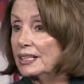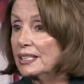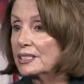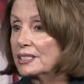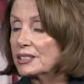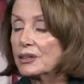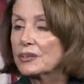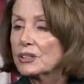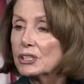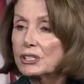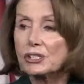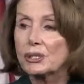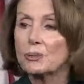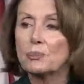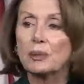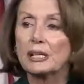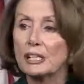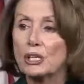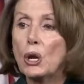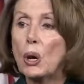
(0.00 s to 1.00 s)
So there should
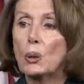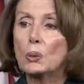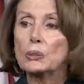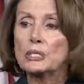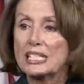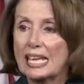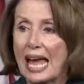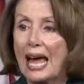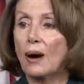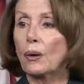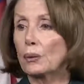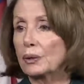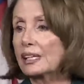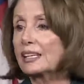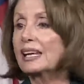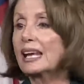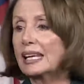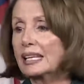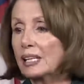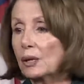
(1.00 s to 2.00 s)
be no doubt
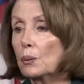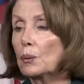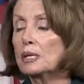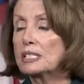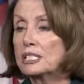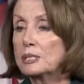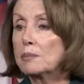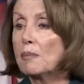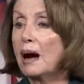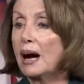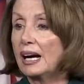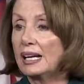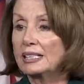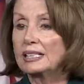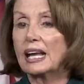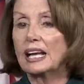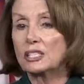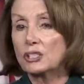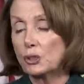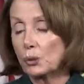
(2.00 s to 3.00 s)
in anyone's
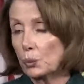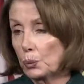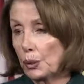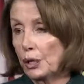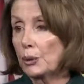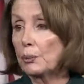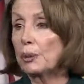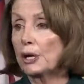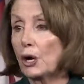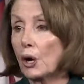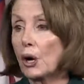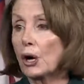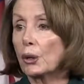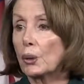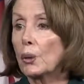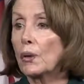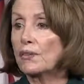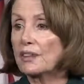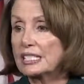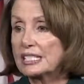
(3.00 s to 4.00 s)
mind as to where we are
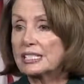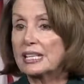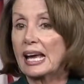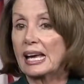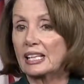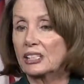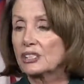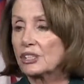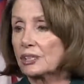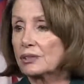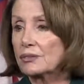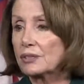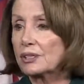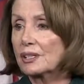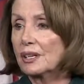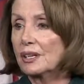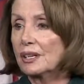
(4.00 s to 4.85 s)
on the sanctions.